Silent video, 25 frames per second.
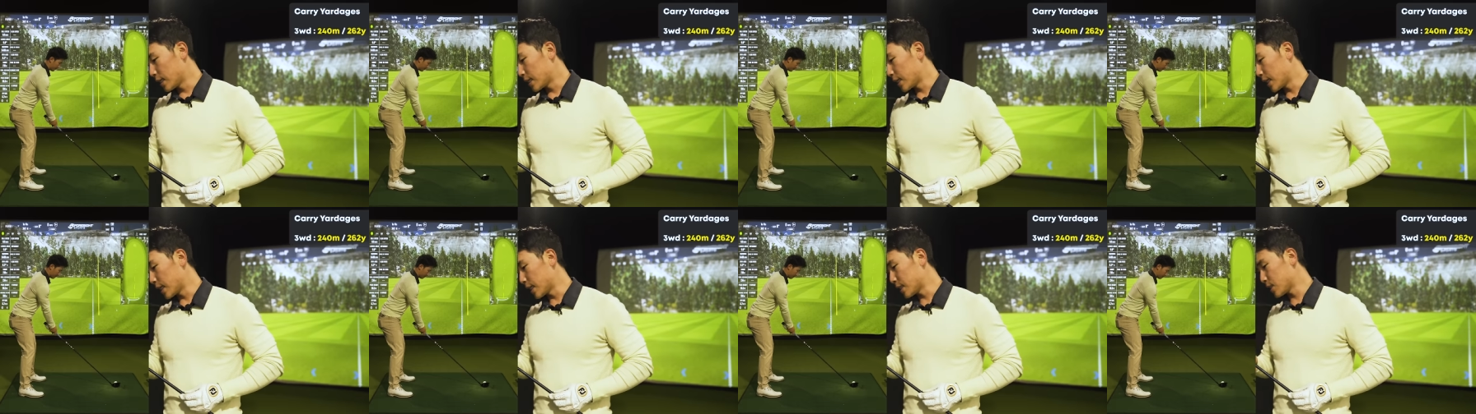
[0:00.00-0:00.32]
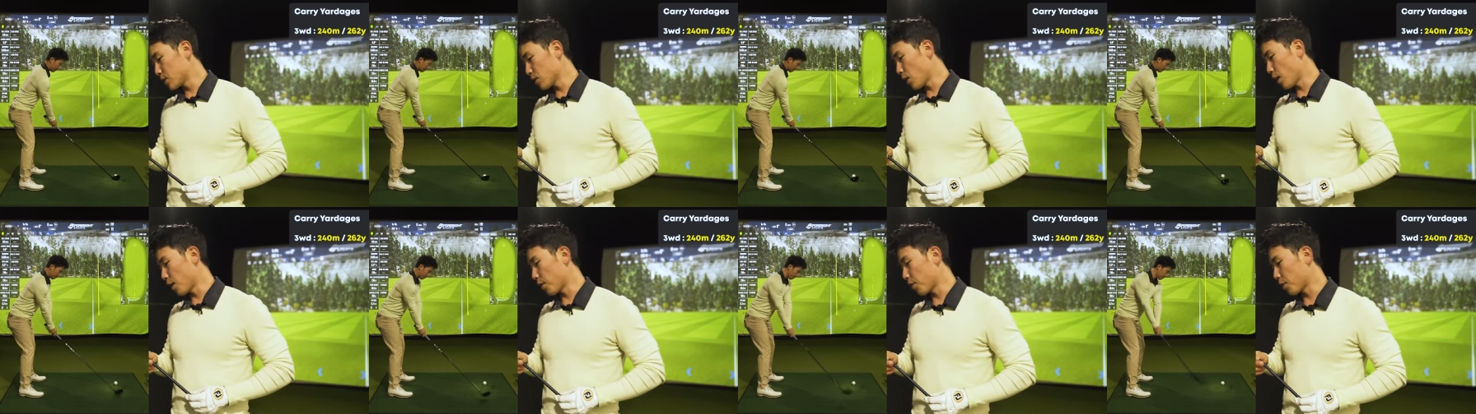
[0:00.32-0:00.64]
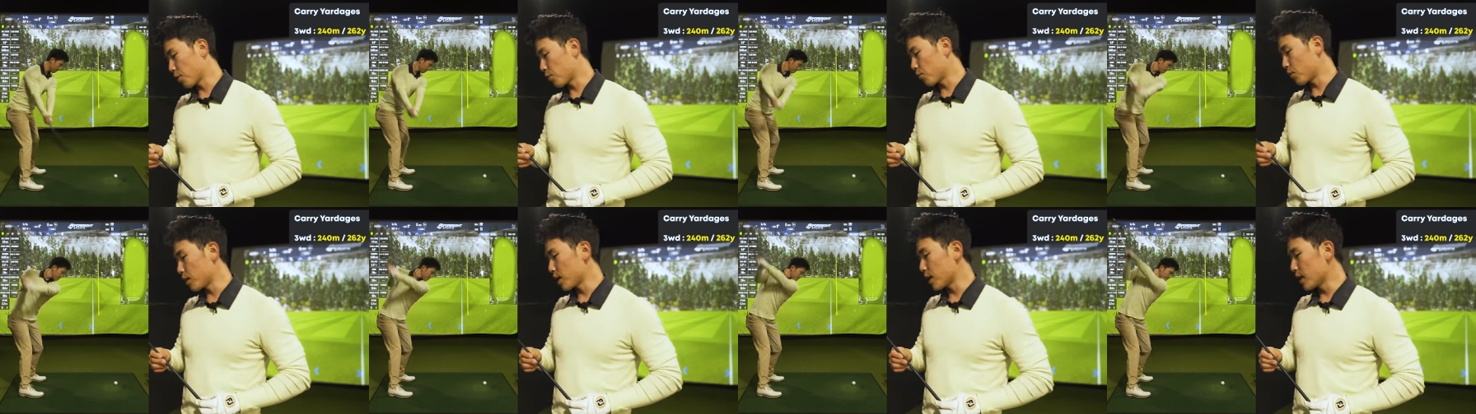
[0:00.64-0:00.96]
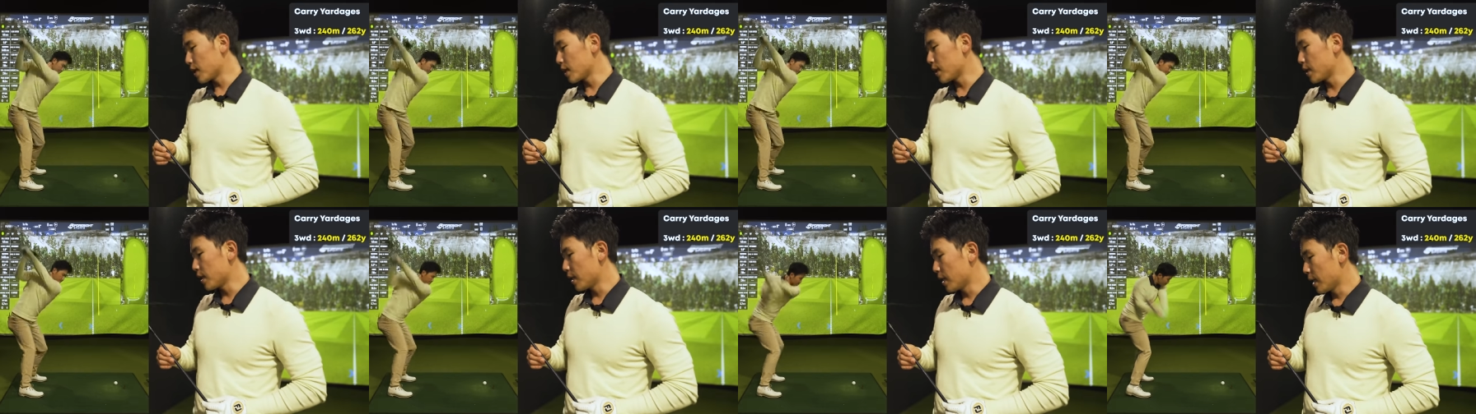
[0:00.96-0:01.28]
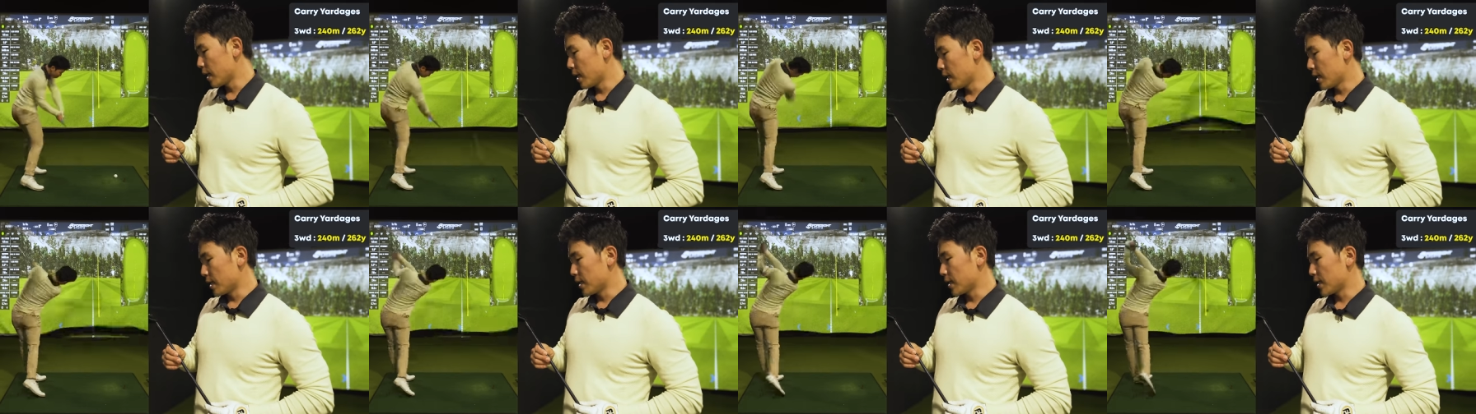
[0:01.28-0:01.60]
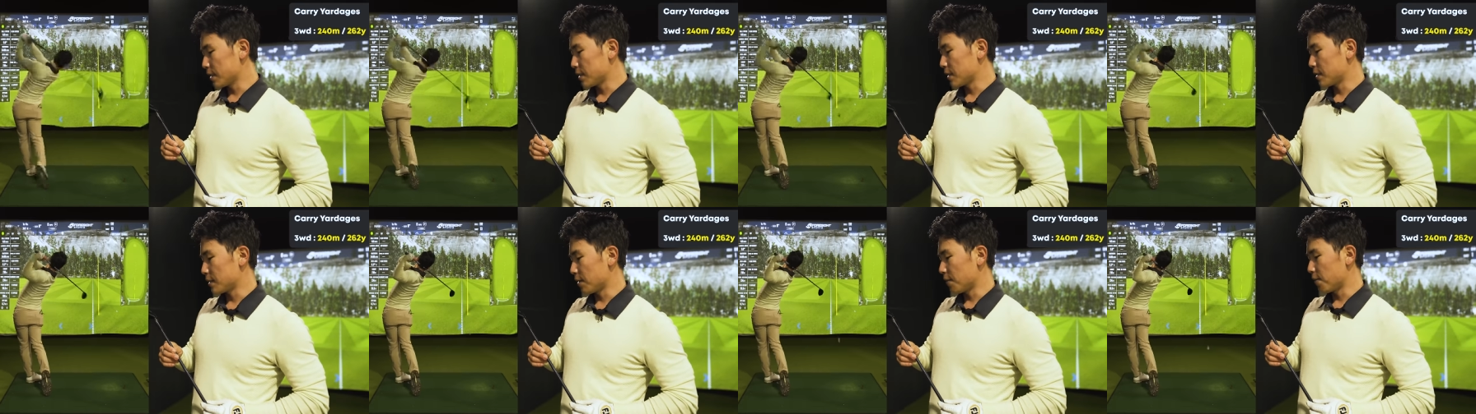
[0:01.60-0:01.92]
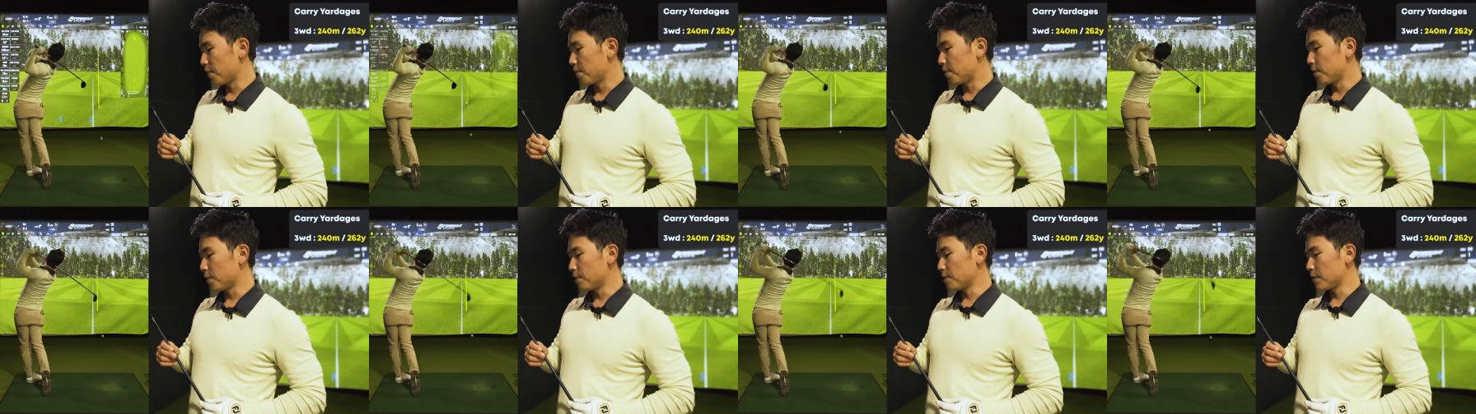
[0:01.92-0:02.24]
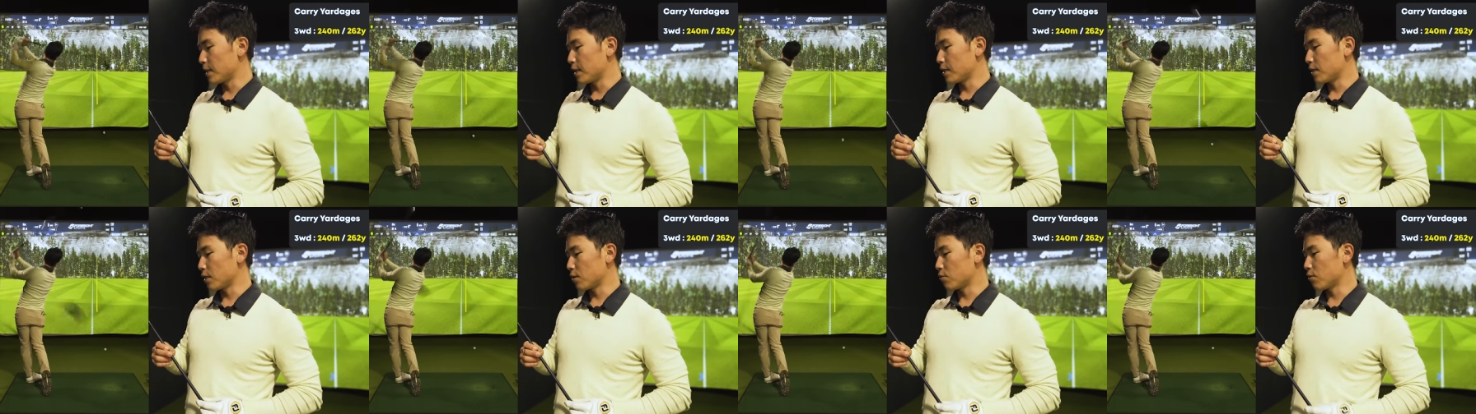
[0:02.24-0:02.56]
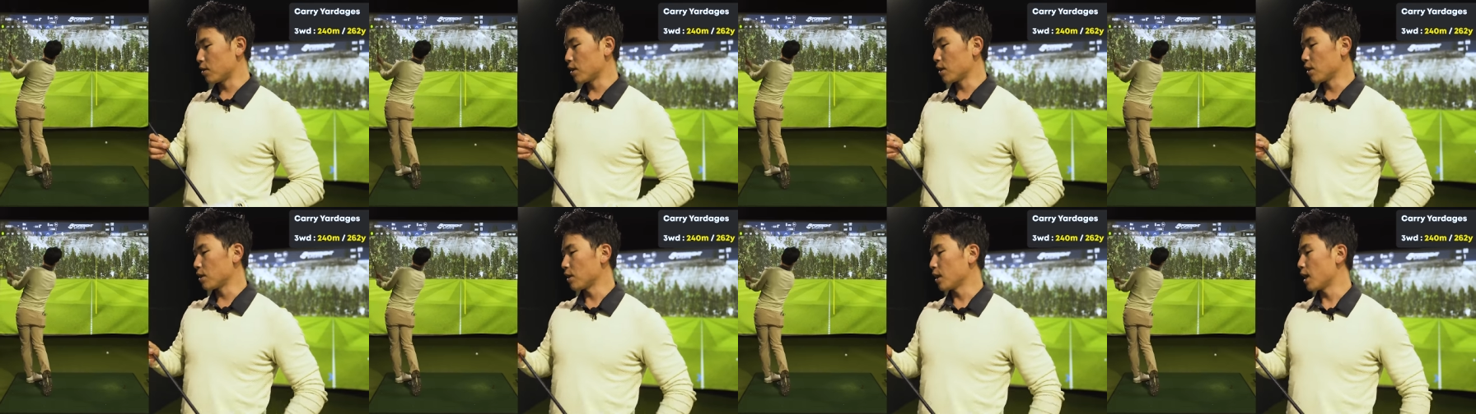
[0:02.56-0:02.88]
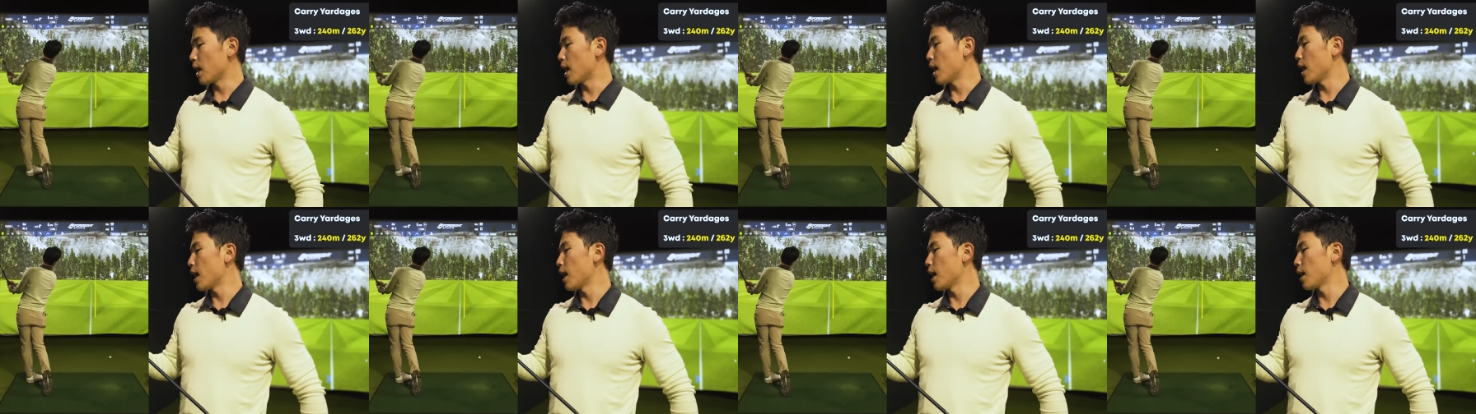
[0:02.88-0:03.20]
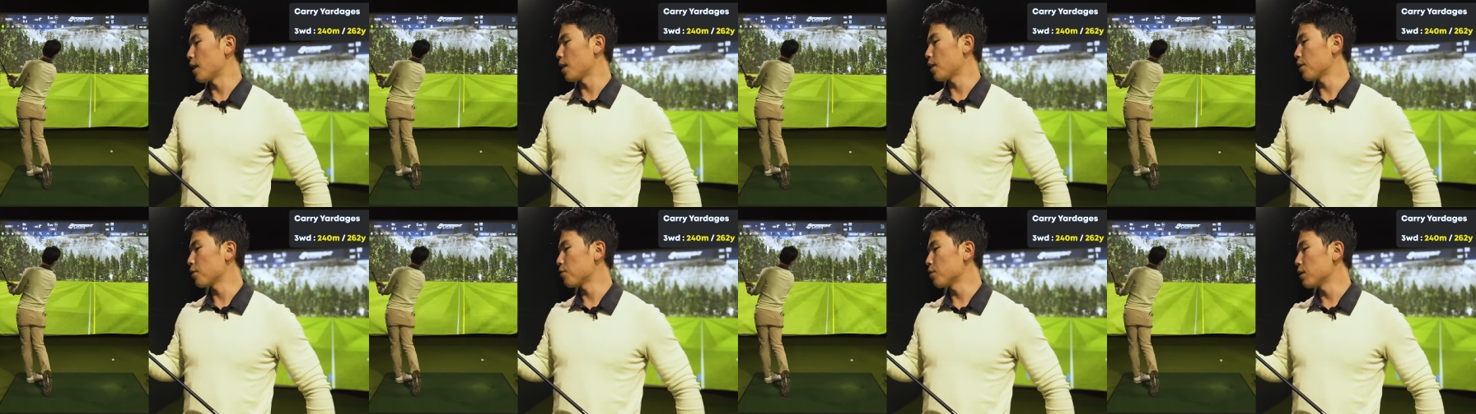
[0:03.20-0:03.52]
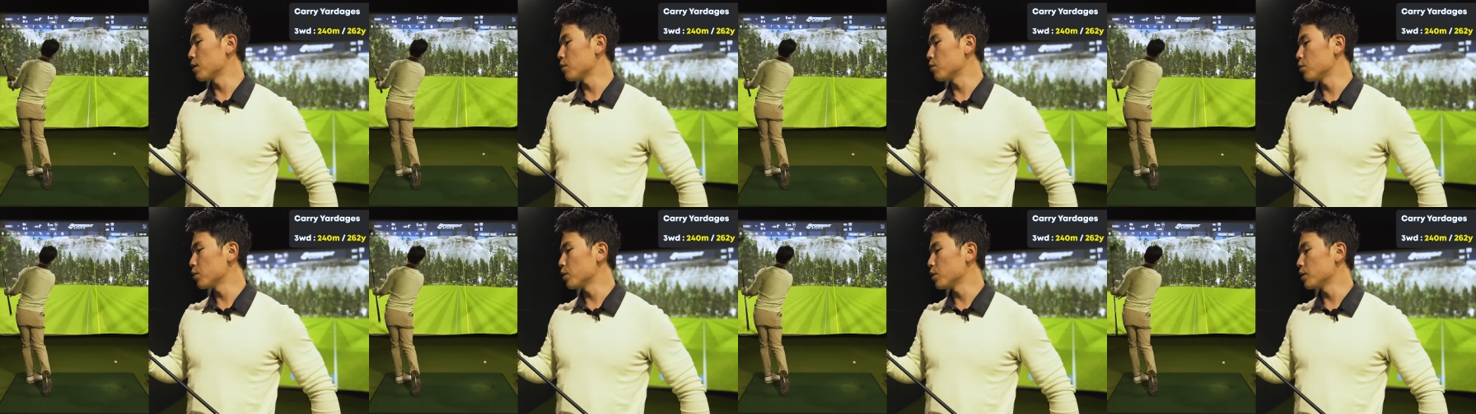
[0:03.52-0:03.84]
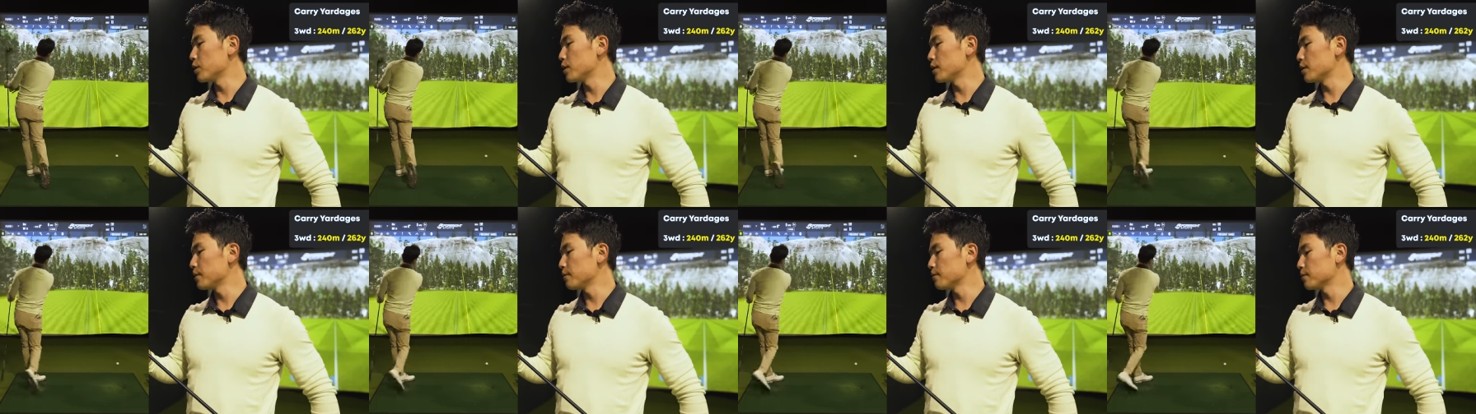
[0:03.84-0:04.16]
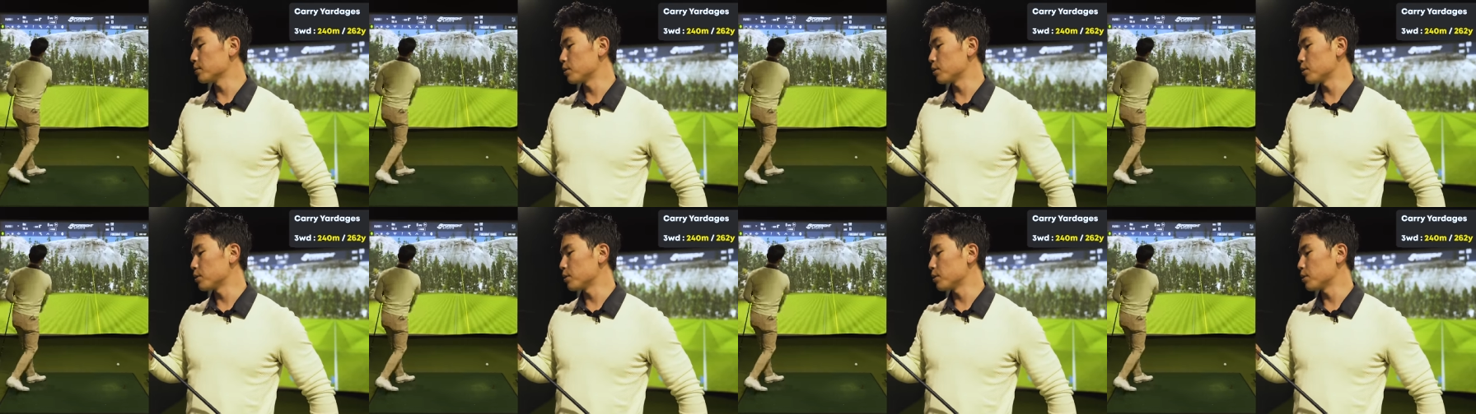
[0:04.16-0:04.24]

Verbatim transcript: TSI 3, this is a 15 degree uh, three wood,